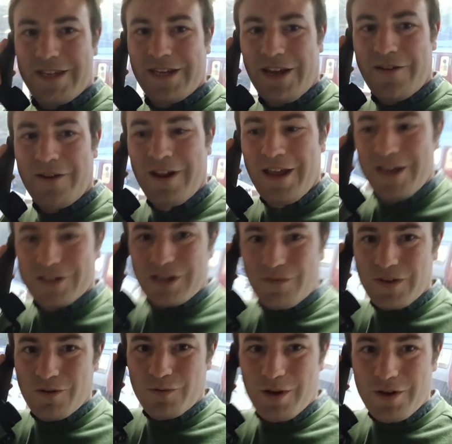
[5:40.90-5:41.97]
tone. So I
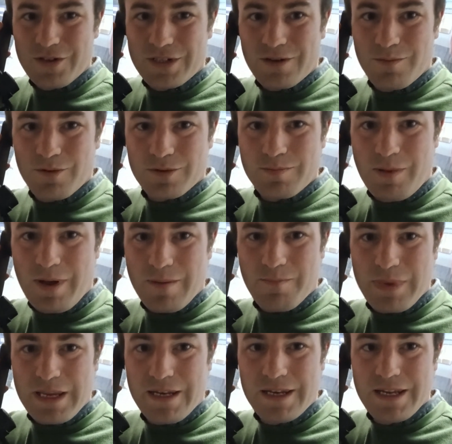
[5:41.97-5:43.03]
think although the single box might
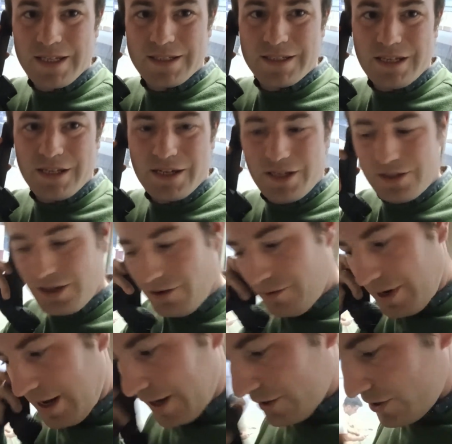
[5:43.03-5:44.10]
be listed, I don't
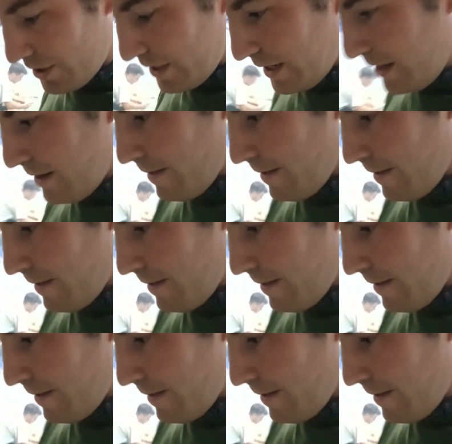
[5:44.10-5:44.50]
actually